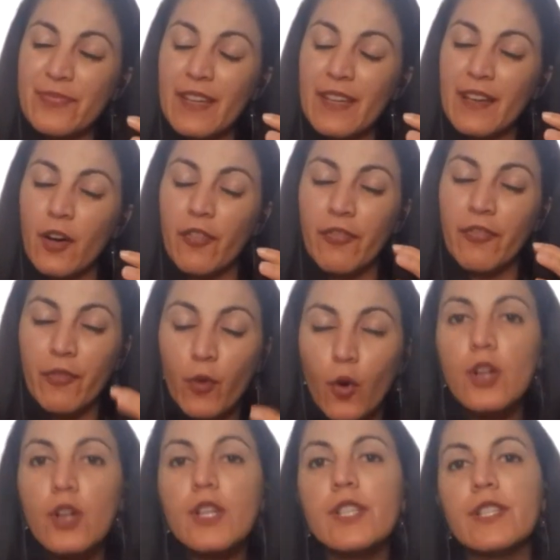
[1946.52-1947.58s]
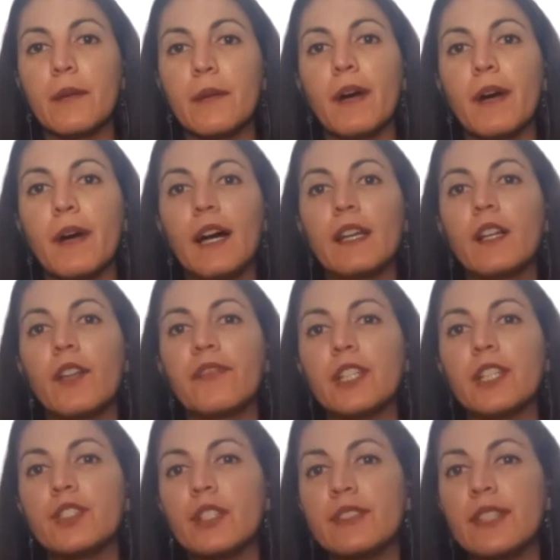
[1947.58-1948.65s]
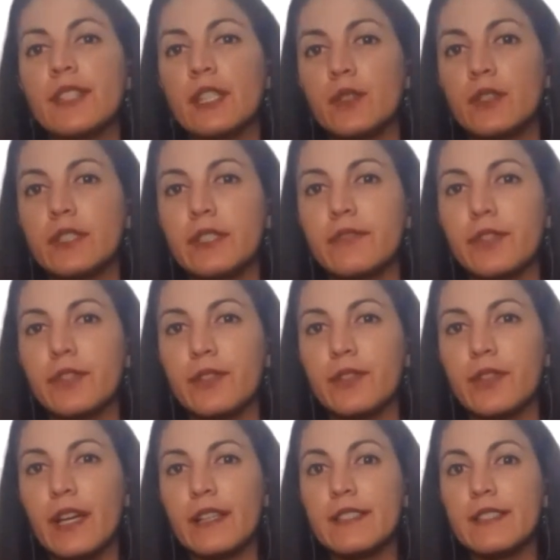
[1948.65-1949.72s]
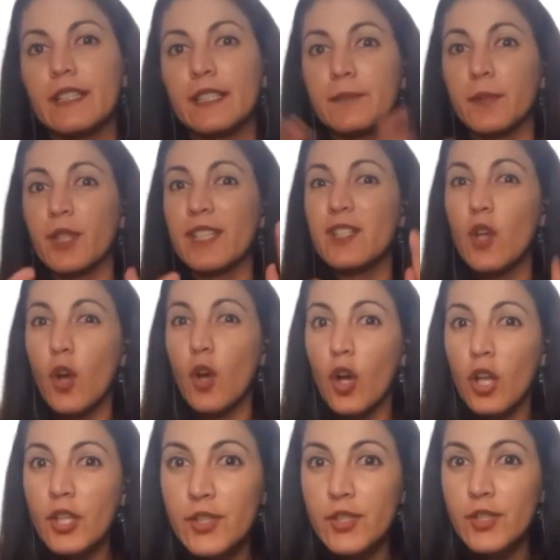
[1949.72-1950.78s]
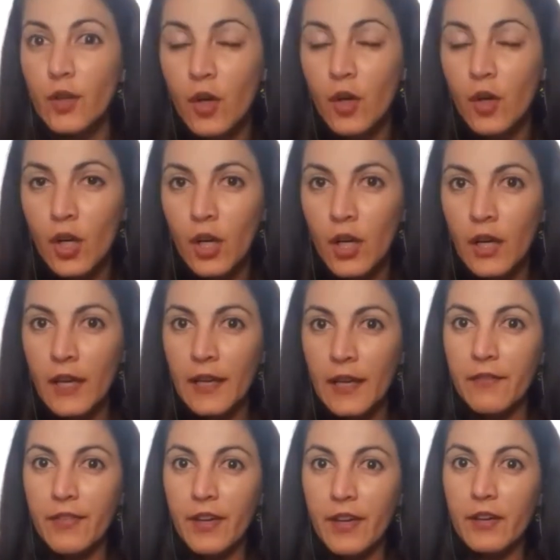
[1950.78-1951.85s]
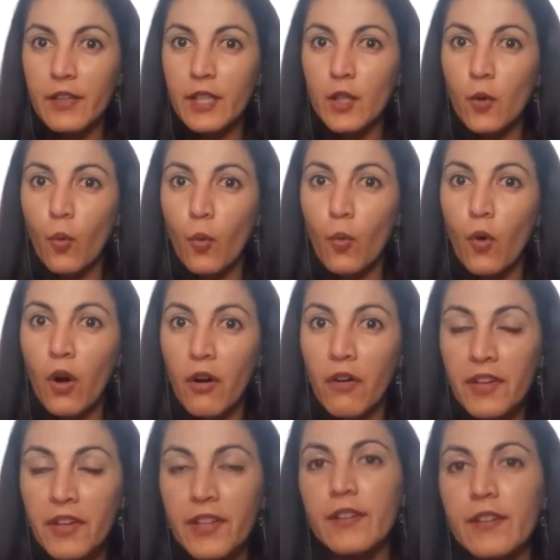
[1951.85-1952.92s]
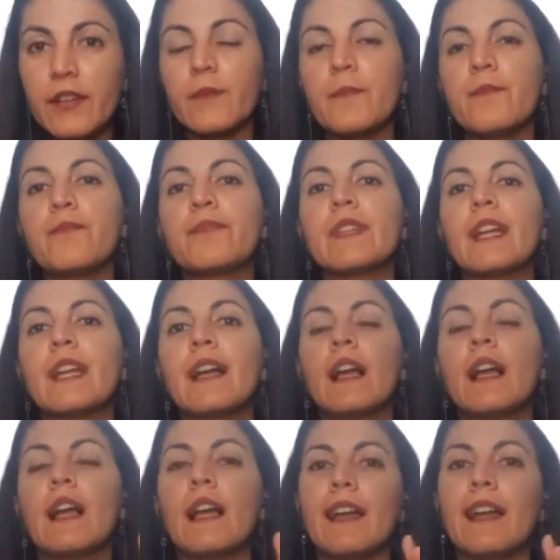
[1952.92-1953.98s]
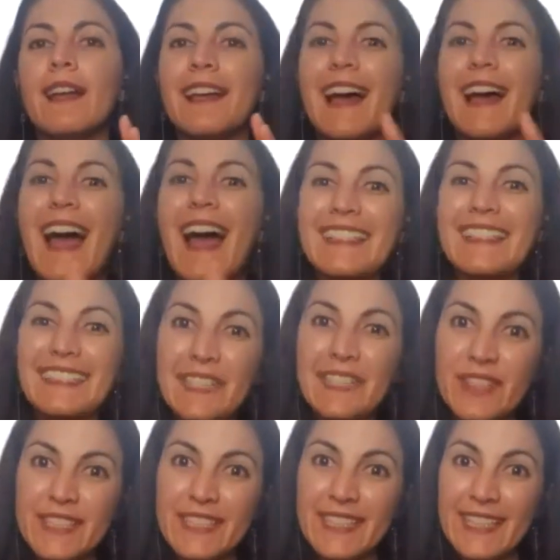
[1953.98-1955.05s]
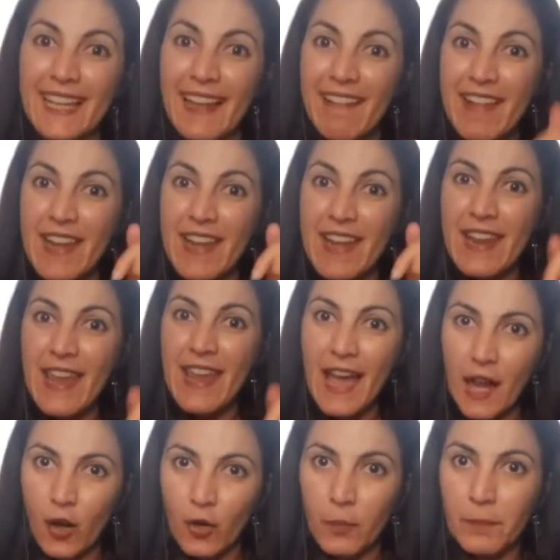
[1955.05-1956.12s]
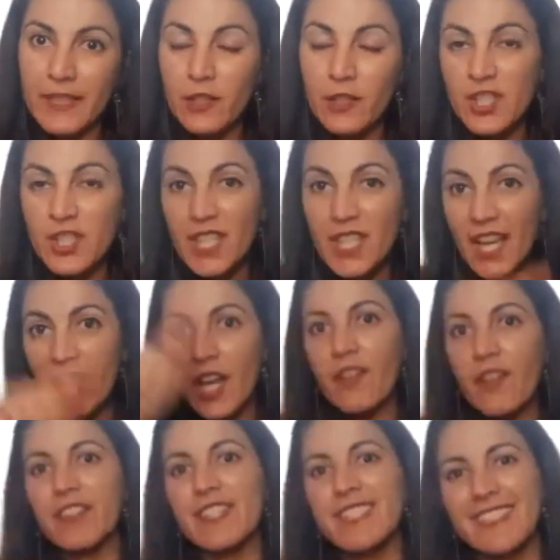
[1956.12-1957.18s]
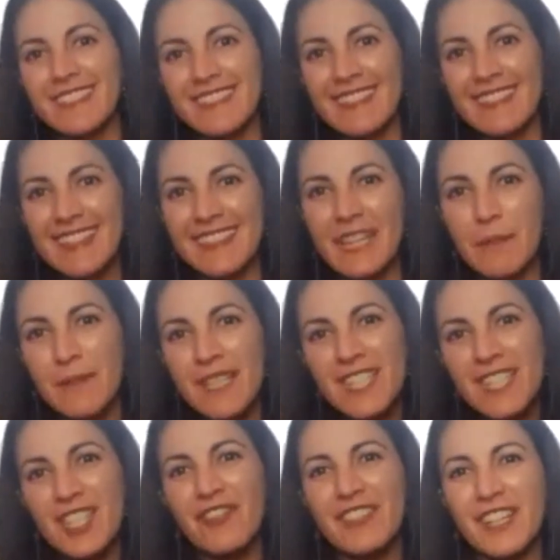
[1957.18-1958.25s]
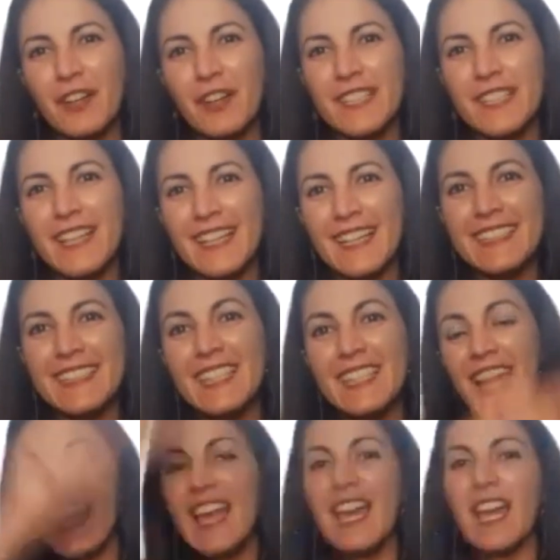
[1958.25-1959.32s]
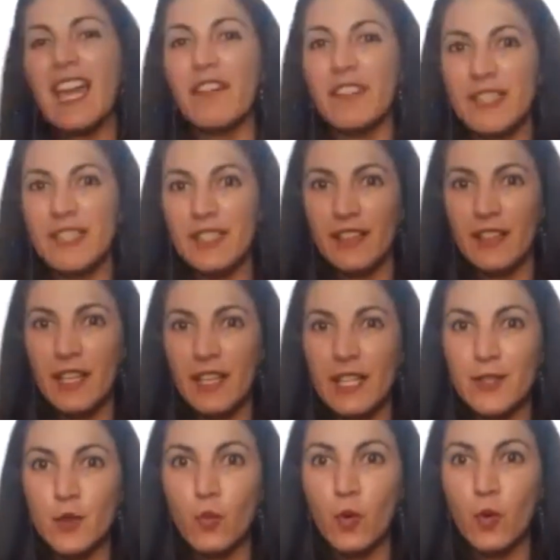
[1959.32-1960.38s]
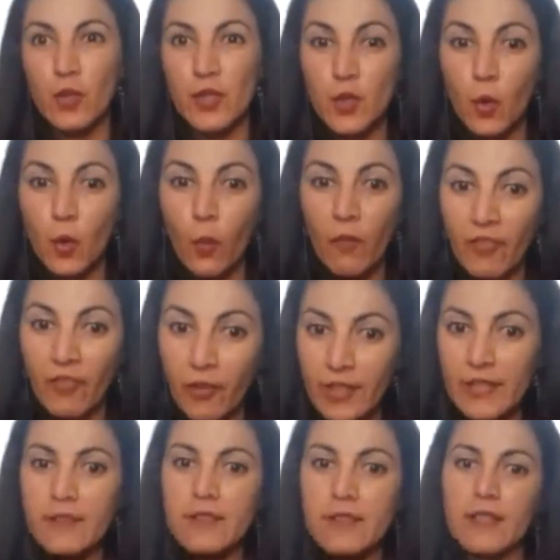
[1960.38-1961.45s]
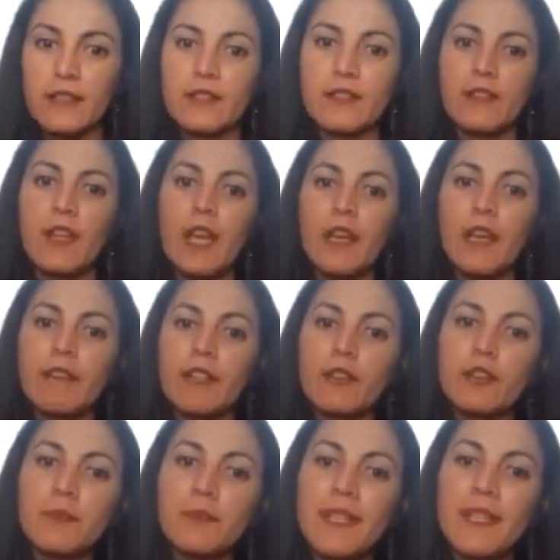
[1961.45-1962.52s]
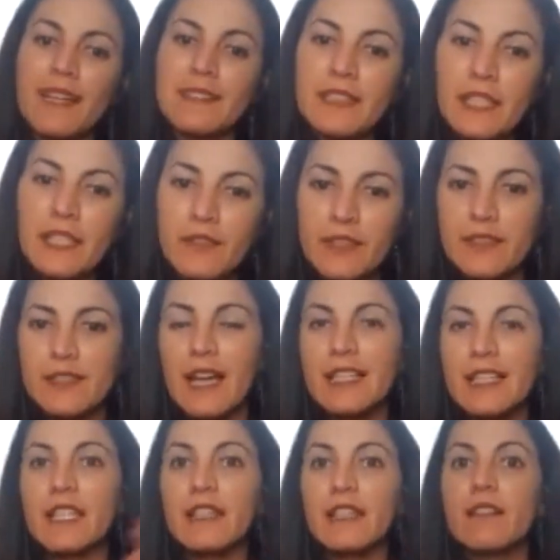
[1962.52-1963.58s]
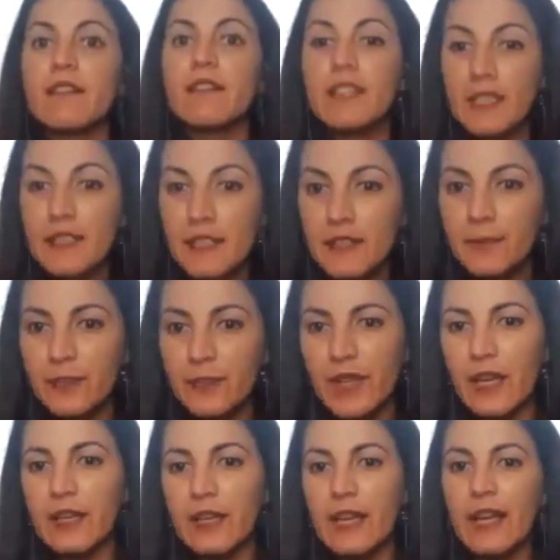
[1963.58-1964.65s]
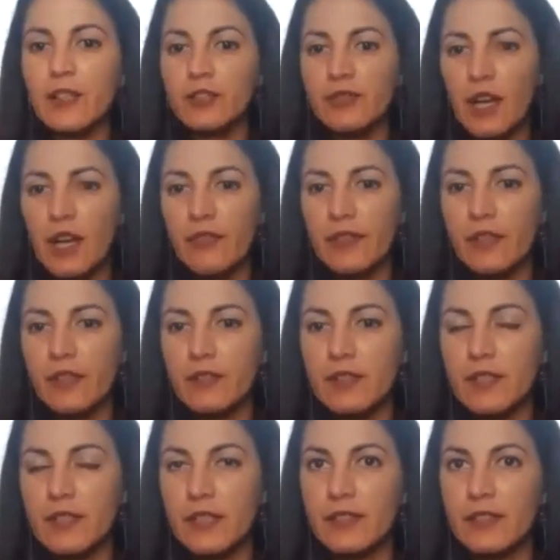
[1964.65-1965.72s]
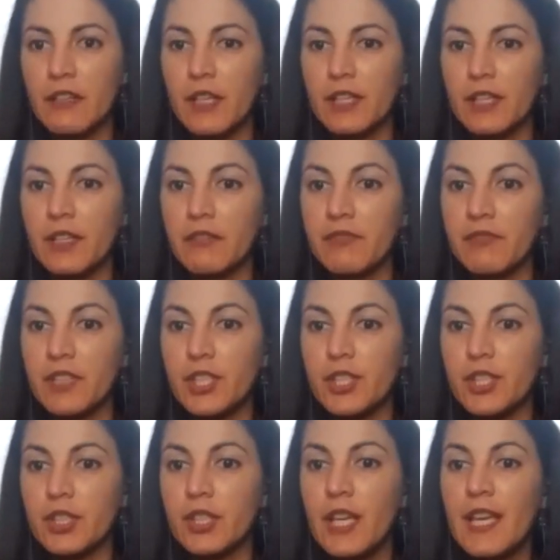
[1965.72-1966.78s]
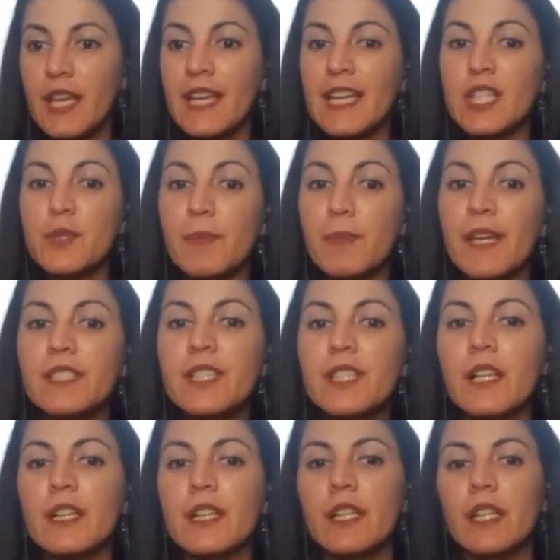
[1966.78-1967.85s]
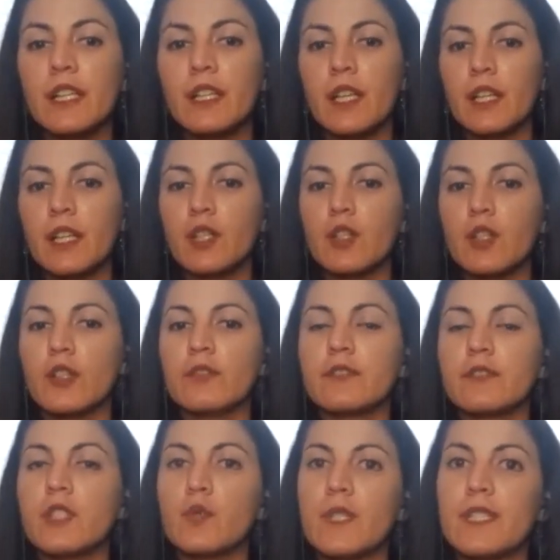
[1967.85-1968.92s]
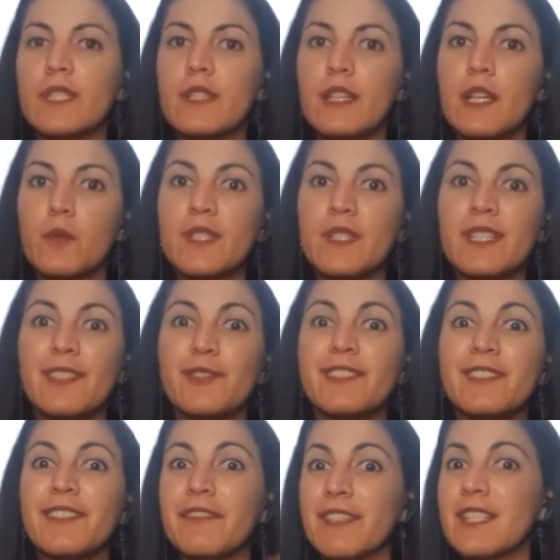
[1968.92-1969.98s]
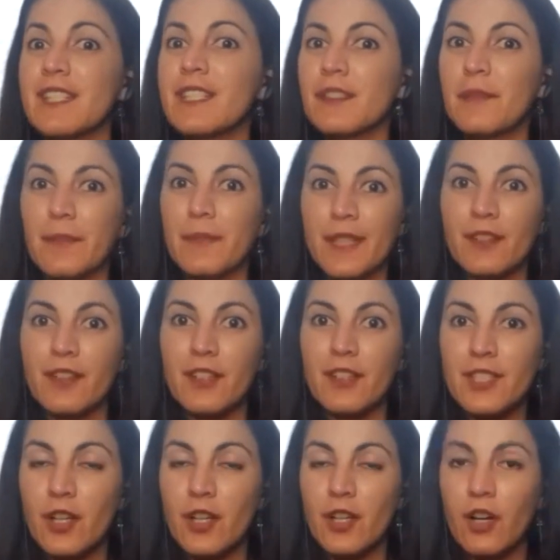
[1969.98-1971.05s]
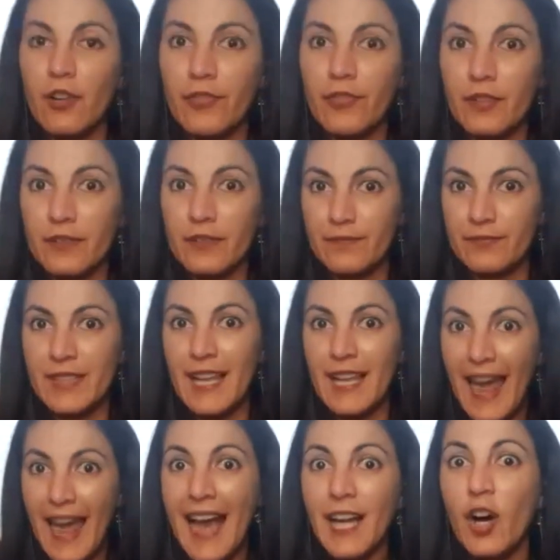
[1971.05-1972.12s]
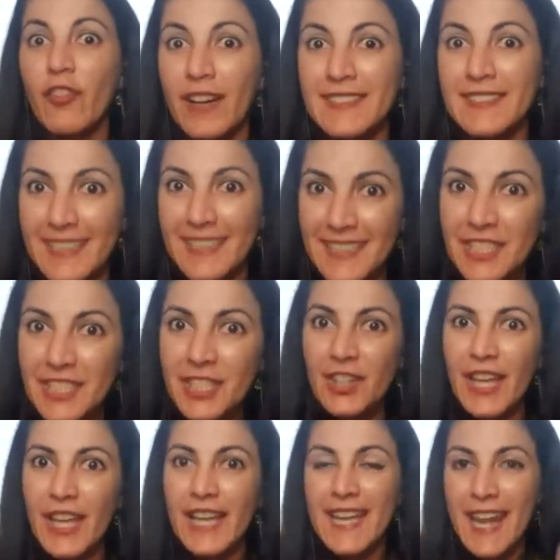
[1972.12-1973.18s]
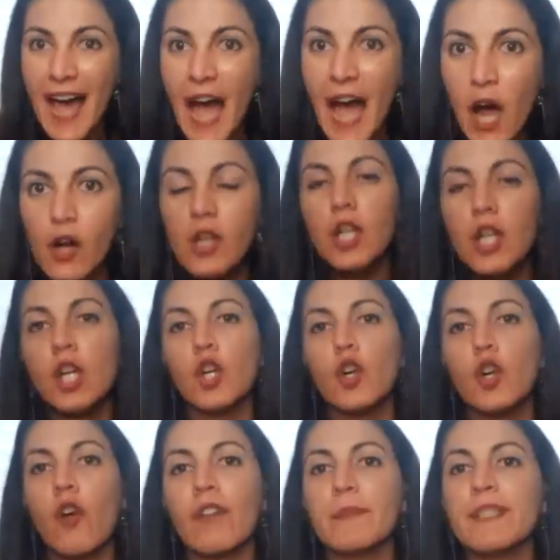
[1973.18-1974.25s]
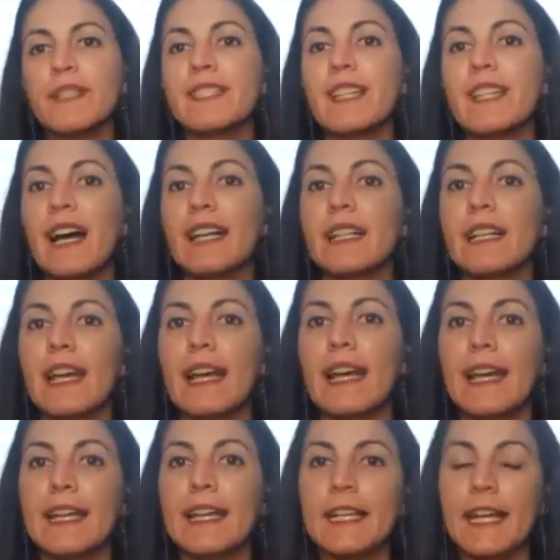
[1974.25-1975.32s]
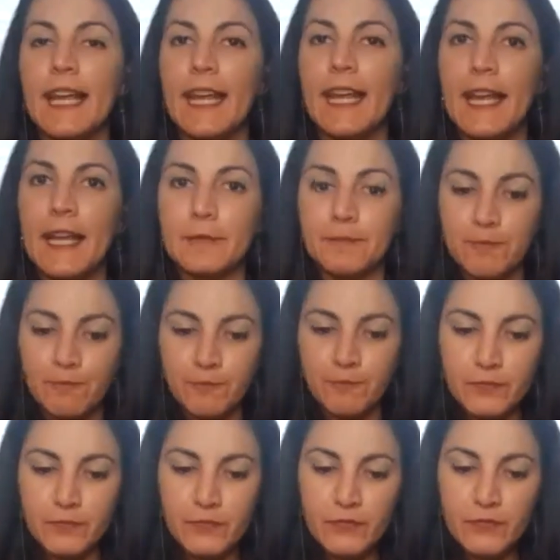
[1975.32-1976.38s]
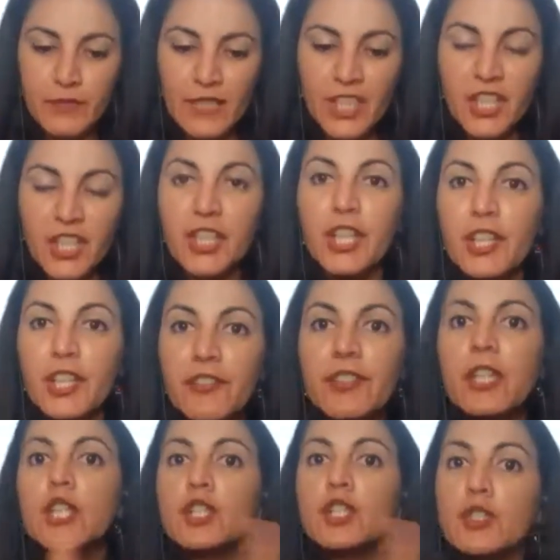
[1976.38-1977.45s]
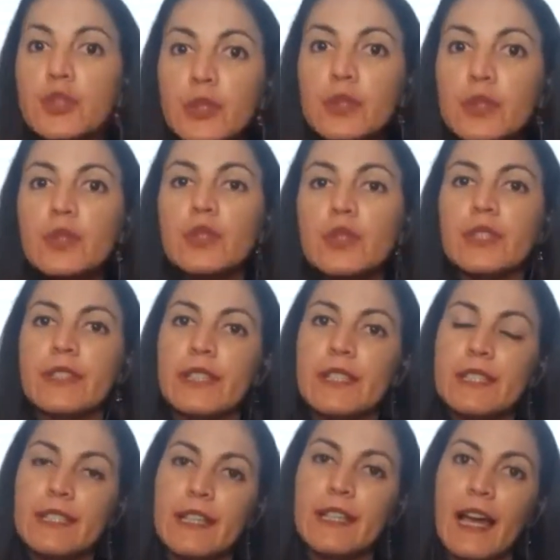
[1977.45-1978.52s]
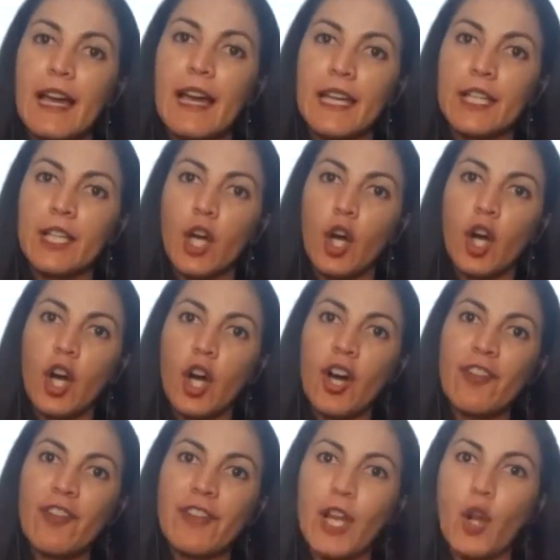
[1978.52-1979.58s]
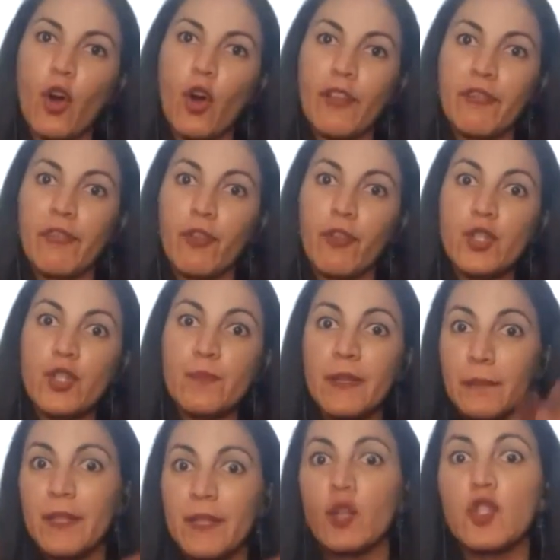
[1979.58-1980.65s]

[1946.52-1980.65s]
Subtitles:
of course, a matter of national security for the United States, but it's also a very worrying activity now, because everything in the midst of the COVID-19, everything is worse. For instance, recruitment activities has increased, and narco traffickers in the region, especially in countries with security risk, because of the lack of attention that now governments can give to this kind of law enforcement, because